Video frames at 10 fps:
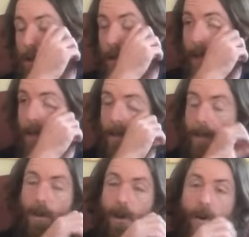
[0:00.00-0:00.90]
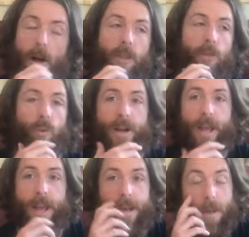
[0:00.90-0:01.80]
Like, you know, on the one
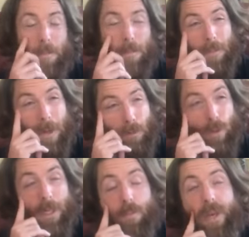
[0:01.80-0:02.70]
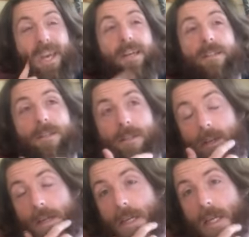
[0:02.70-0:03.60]
hand, I'm really pissed
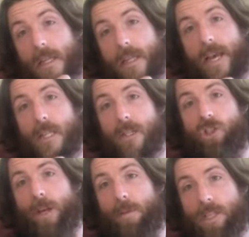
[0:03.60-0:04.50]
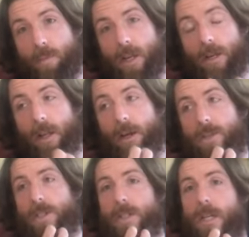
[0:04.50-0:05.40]
that the gym has been
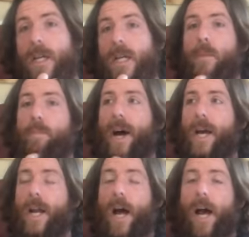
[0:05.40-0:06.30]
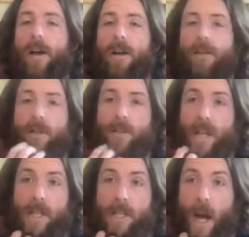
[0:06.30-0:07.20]
closed, but I also
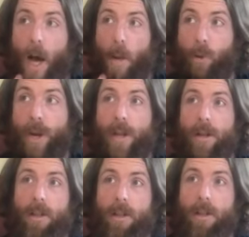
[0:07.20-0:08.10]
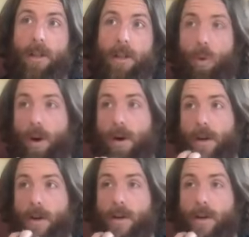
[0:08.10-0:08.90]
tend to operate a little more